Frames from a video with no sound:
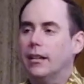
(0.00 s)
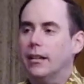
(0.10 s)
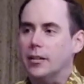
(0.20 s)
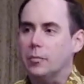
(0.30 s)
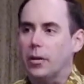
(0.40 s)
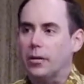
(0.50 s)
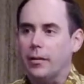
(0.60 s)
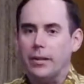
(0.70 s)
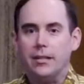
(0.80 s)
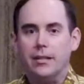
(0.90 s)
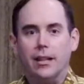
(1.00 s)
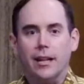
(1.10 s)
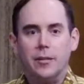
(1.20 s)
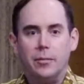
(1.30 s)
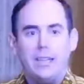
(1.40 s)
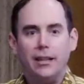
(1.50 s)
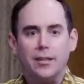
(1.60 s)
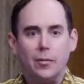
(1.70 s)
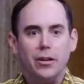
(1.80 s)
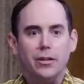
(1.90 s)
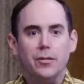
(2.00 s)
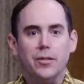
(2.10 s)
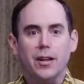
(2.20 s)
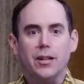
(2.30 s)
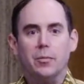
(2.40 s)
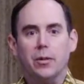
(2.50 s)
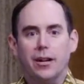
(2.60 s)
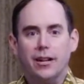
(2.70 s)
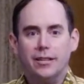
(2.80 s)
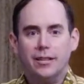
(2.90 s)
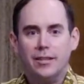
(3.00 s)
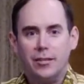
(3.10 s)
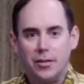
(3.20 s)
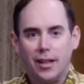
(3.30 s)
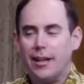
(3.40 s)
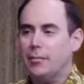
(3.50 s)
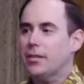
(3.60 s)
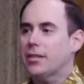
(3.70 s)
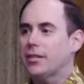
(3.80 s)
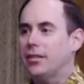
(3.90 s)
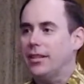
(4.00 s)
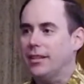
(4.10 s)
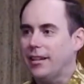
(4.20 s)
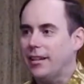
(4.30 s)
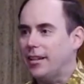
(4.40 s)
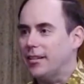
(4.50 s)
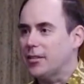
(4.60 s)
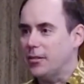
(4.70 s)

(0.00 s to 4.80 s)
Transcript: This program means a lot to me as someone who studied abroad two times during their